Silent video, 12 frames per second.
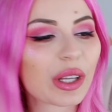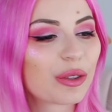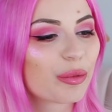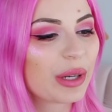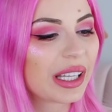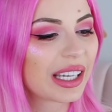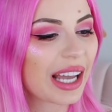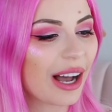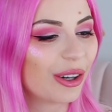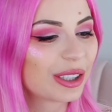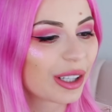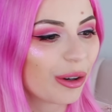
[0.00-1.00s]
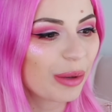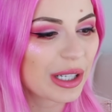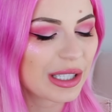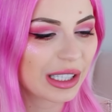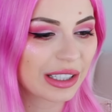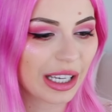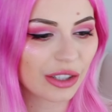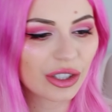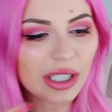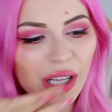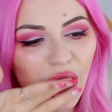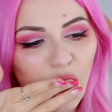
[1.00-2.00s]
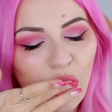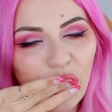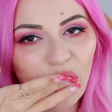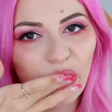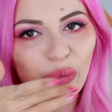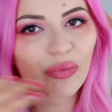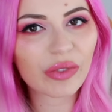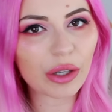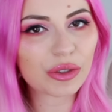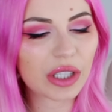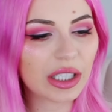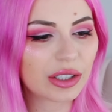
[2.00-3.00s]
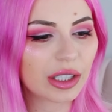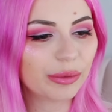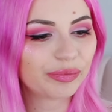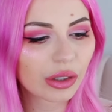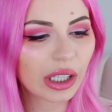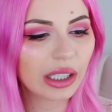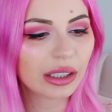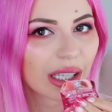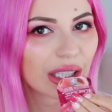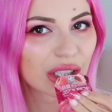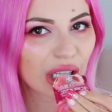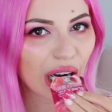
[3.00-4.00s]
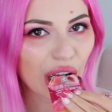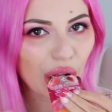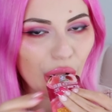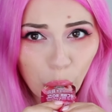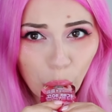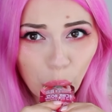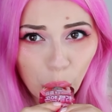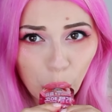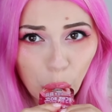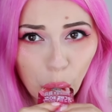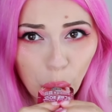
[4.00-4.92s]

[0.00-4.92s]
spilling out. Oh my, it's actually, it was tasty. Okay, let's try it. Mm.